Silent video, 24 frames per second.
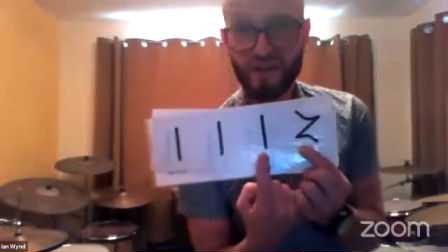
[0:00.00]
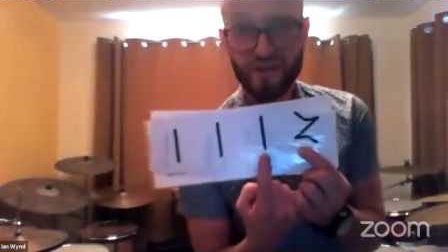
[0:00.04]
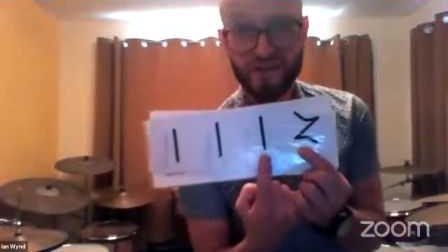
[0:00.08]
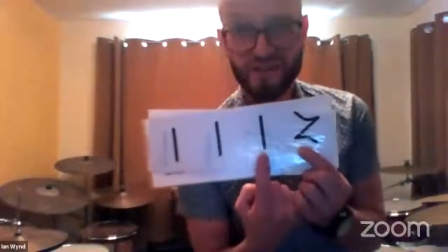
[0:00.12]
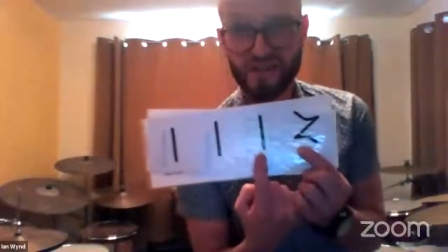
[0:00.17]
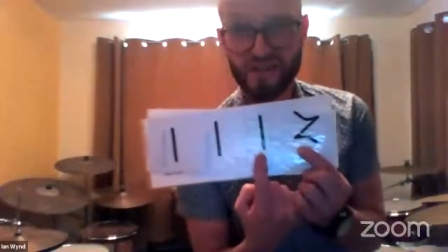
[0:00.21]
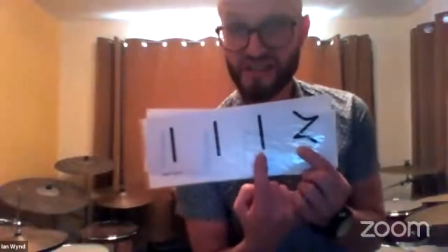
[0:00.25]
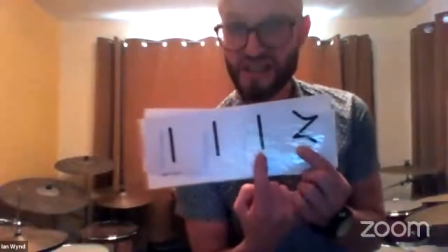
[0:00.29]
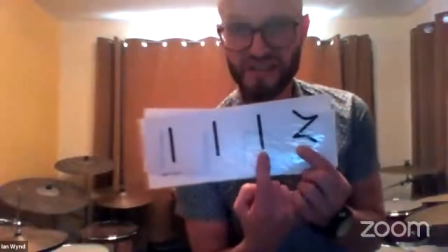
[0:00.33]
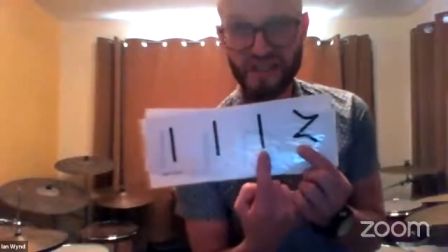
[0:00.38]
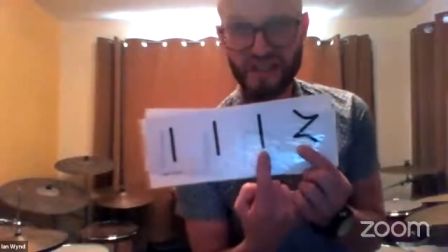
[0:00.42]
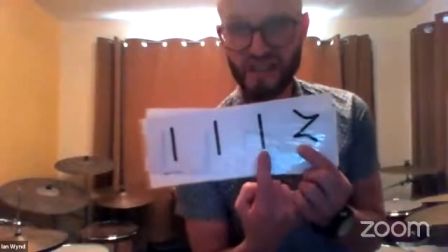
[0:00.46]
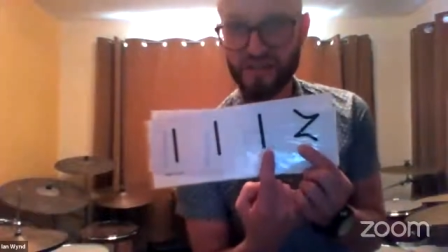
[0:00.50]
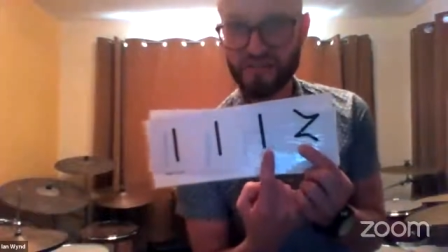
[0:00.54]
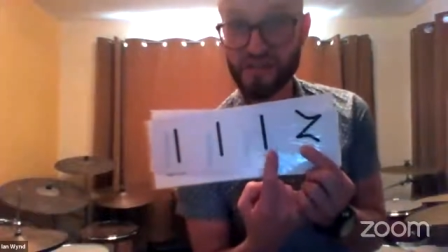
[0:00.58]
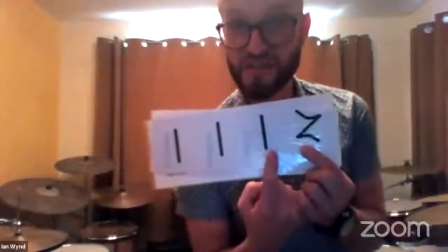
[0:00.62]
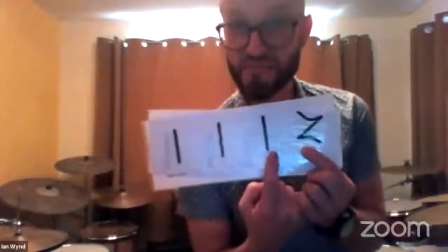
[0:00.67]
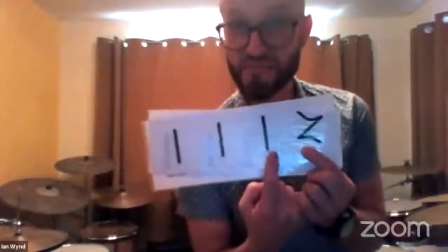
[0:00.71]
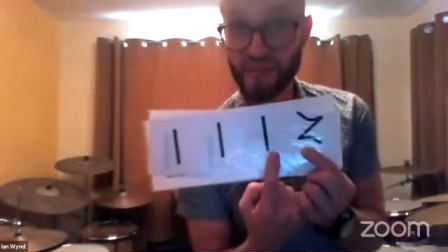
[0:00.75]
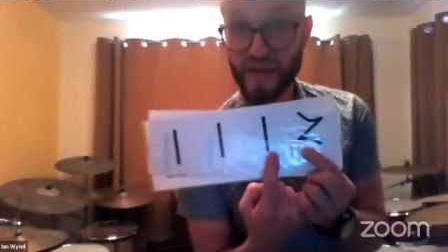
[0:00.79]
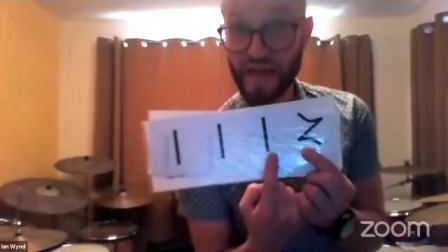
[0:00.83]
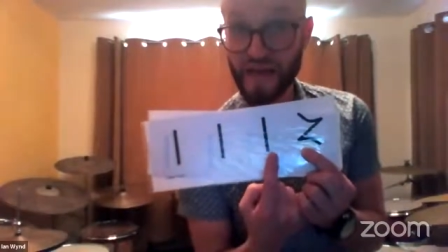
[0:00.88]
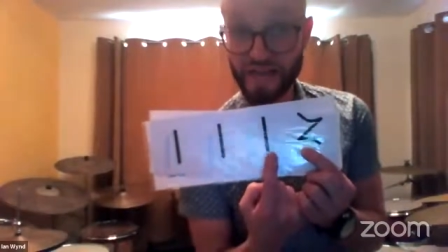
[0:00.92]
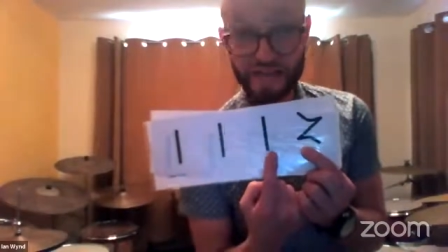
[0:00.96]
because it's the same
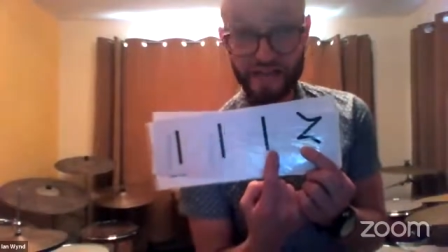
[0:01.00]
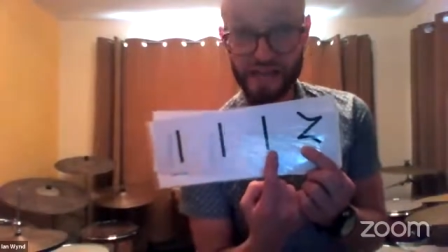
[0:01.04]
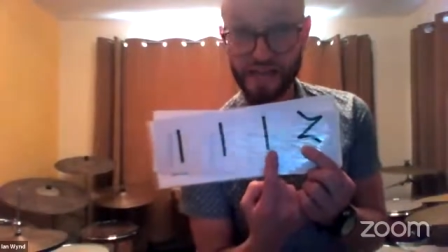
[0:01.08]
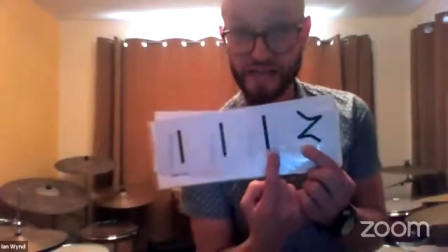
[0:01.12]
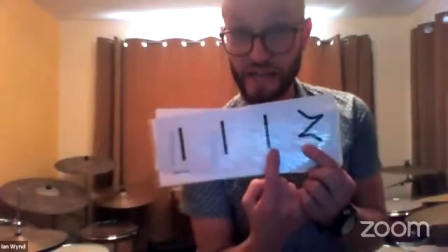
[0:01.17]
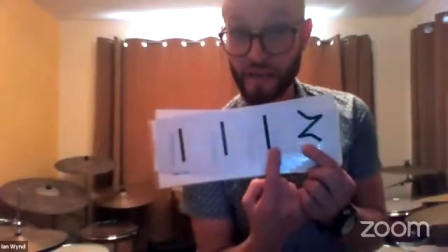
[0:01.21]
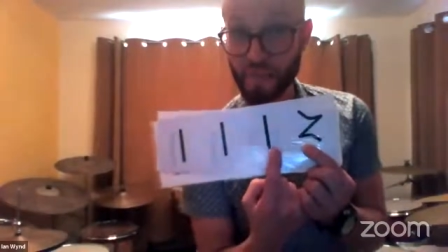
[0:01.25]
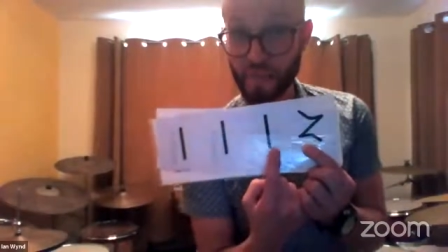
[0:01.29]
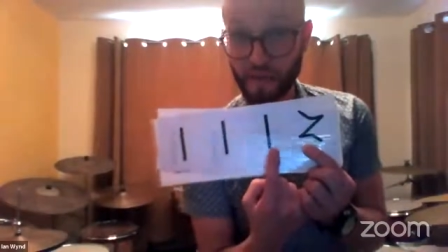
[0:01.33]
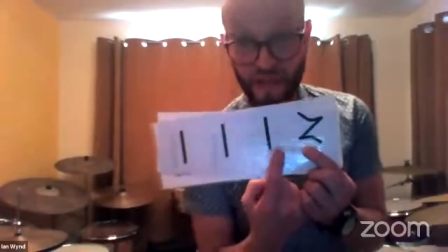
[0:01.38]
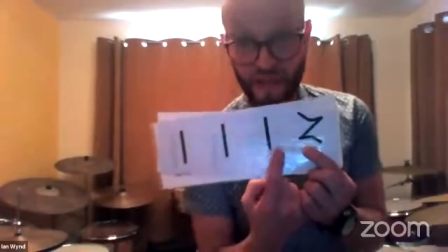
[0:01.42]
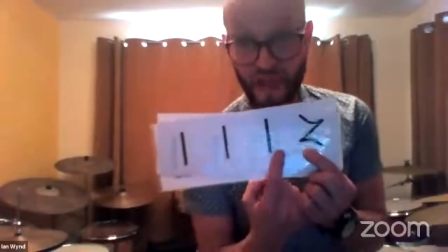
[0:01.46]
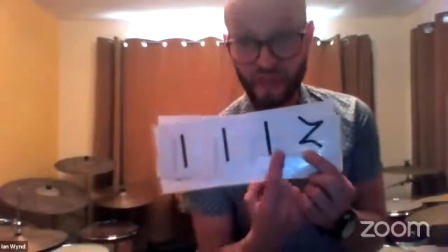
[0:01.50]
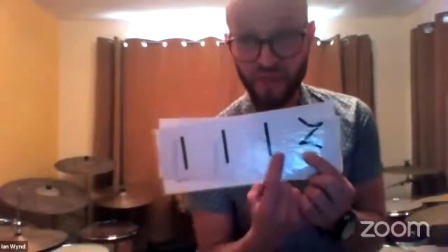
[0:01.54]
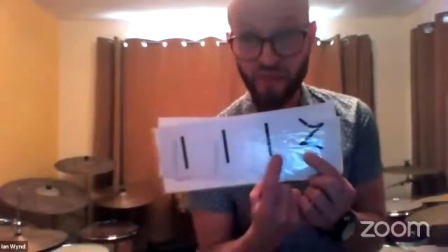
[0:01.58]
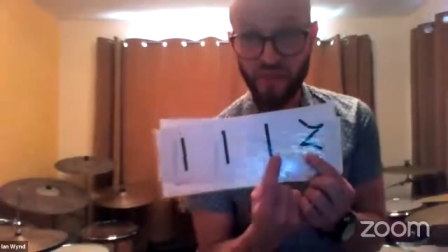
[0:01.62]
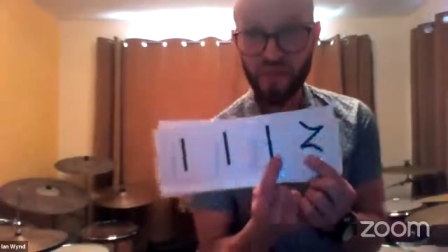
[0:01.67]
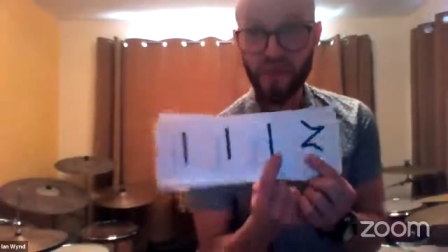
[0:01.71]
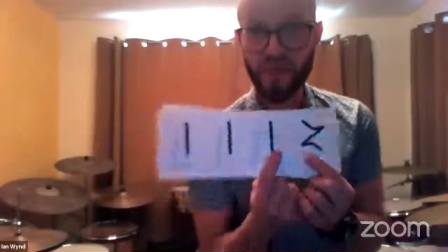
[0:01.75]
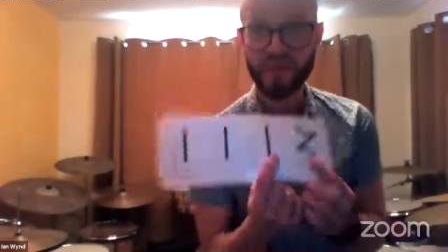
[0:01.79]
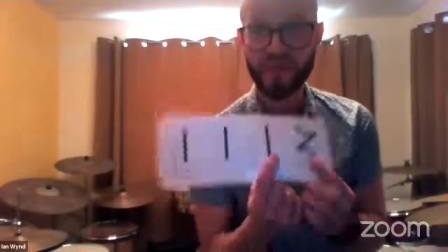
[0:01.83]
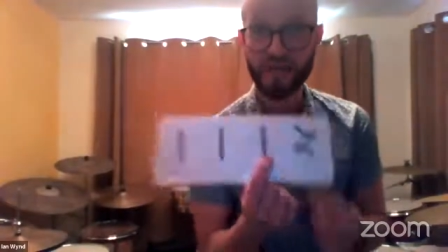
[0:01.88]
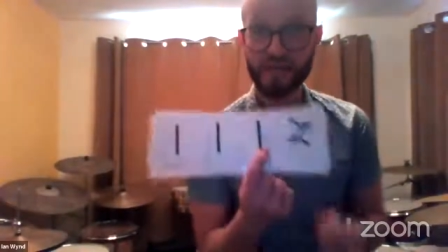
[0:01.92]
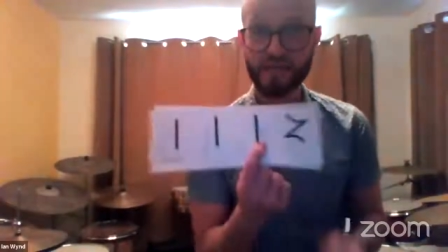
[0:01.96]
speed, it's the same
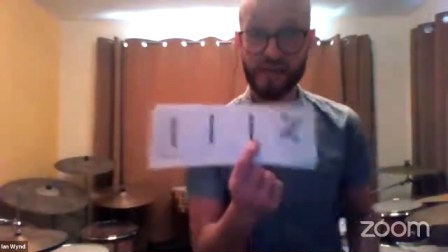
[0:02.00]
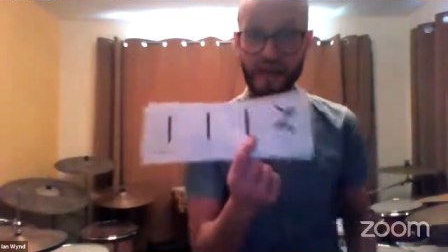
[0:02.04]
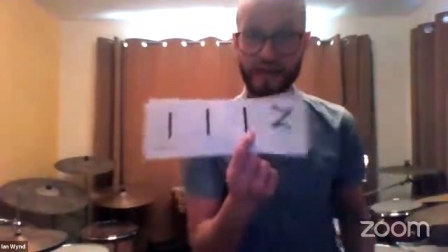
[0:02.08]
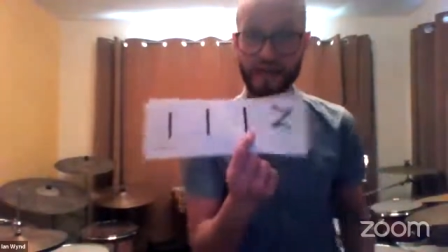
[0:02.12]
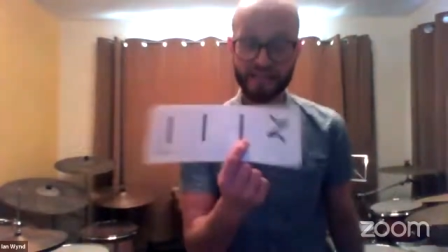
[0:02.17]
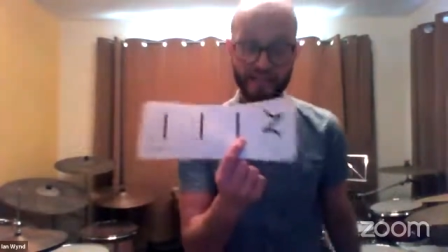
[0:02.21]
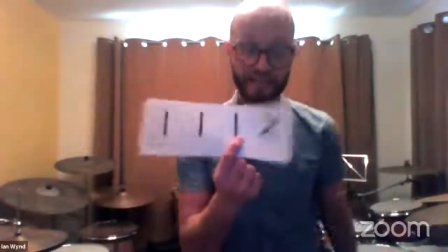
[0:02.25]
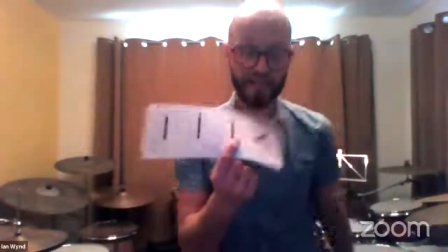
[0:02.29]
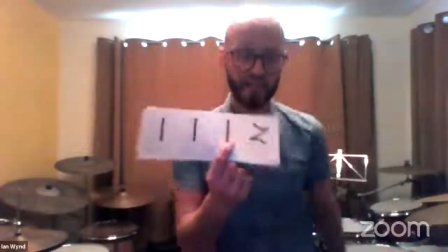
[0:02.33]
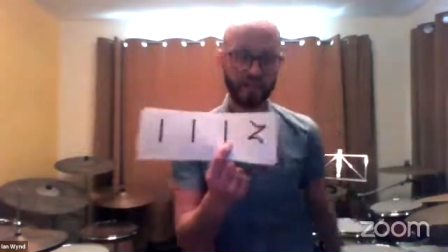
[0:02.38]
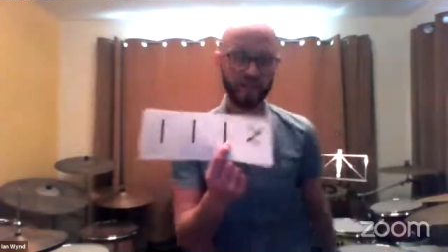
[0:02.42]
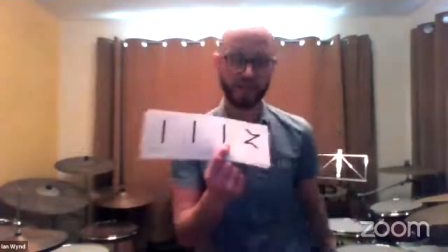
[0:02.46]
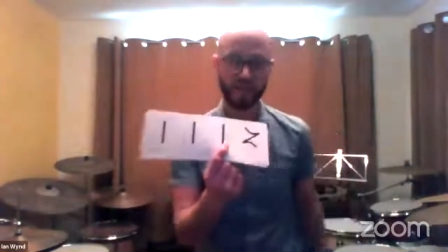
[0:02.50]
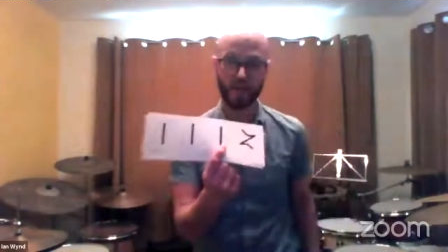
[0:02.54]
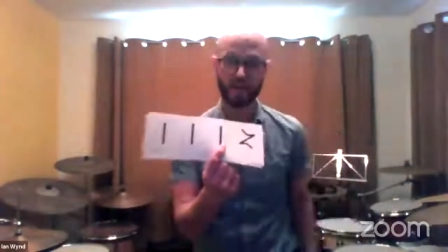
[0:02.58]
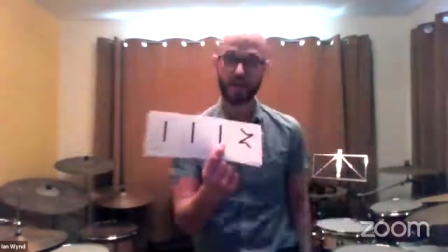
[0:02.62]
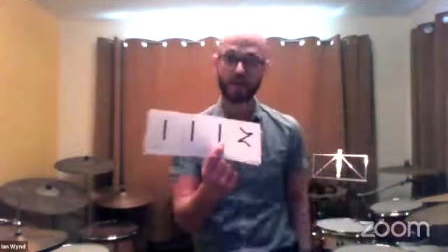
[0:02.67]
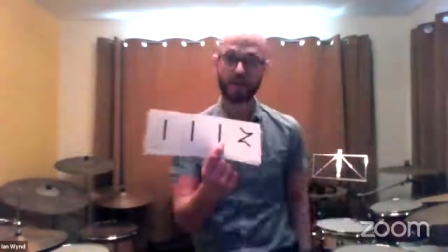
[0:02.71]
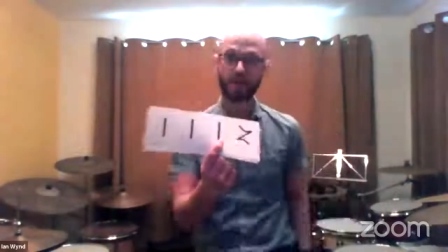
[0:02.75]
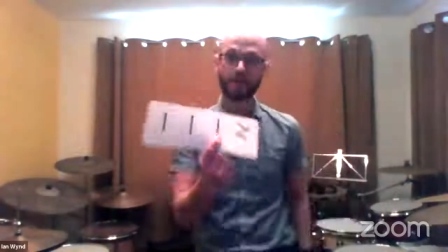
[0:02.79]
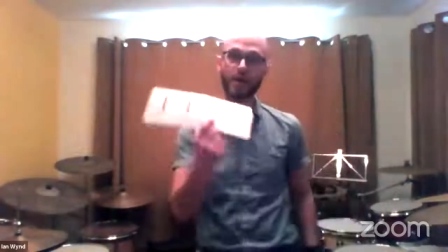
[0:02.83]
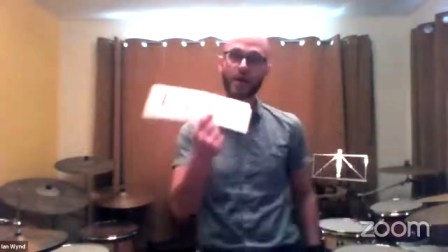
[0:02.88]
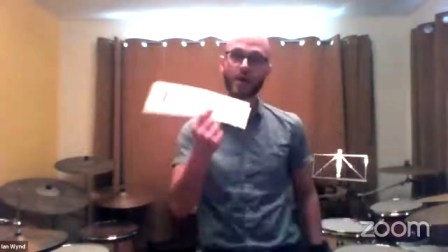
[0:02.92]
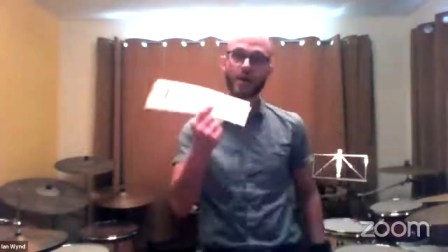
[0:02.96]
length as that T
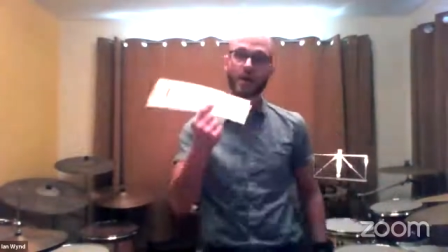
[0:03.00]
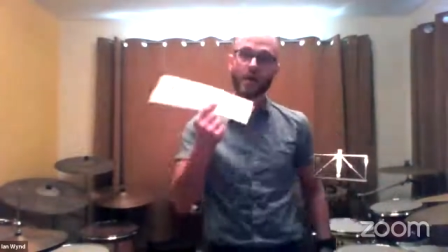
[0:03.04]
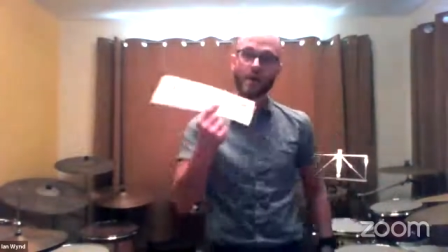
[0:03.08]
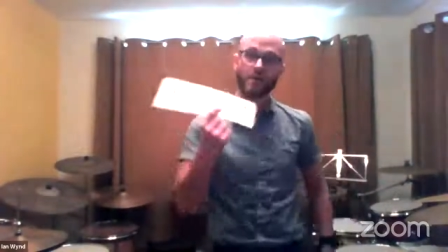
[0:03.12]
thing.